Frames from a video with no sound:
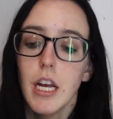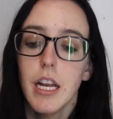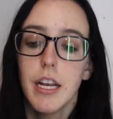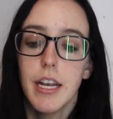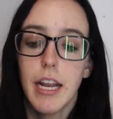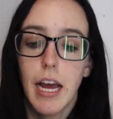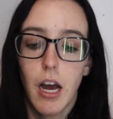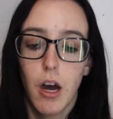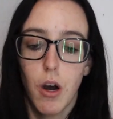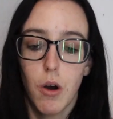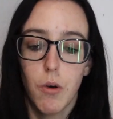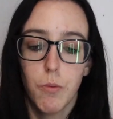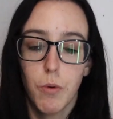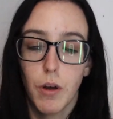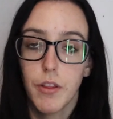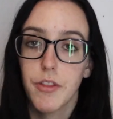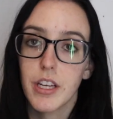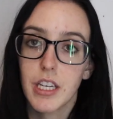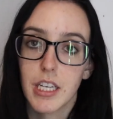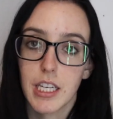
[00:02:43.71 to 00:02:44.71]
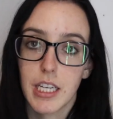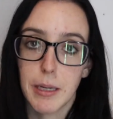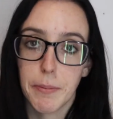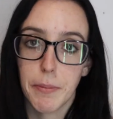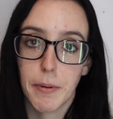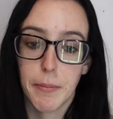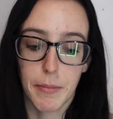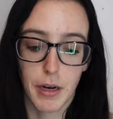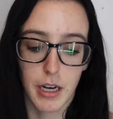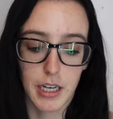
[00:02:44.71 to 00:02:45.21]
Now, one thing to keep
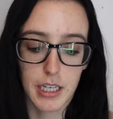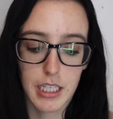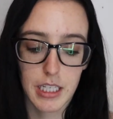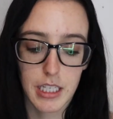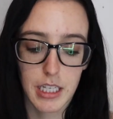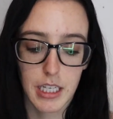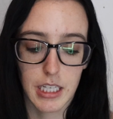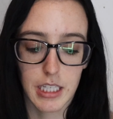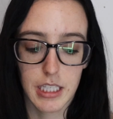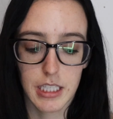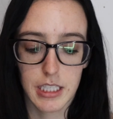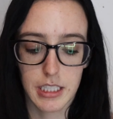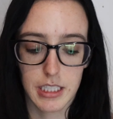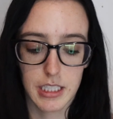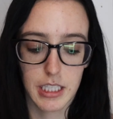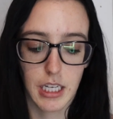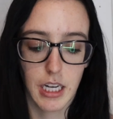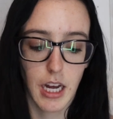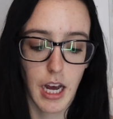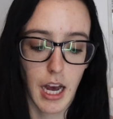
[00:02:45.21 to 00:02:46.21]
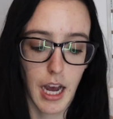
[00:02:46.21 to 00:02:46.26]
in mind is